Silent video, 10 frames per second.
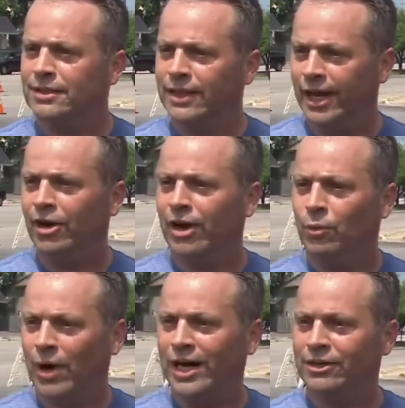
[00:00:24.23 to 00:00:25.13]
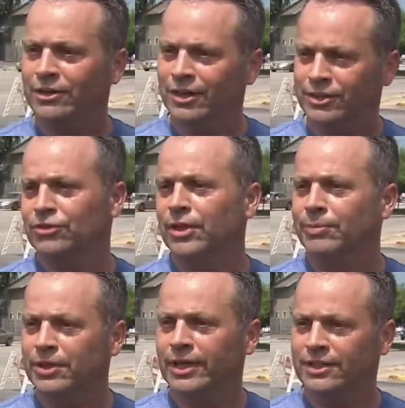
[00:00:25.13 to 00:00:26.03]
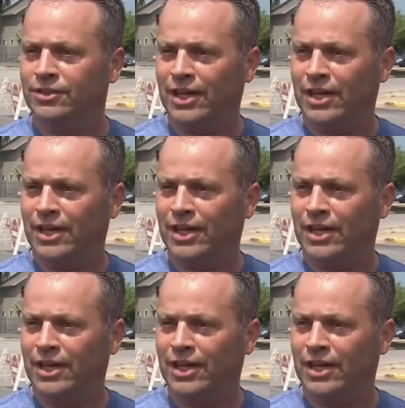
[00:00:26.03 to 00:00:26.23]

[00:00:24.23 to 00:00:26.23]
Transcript: they are on water until something like this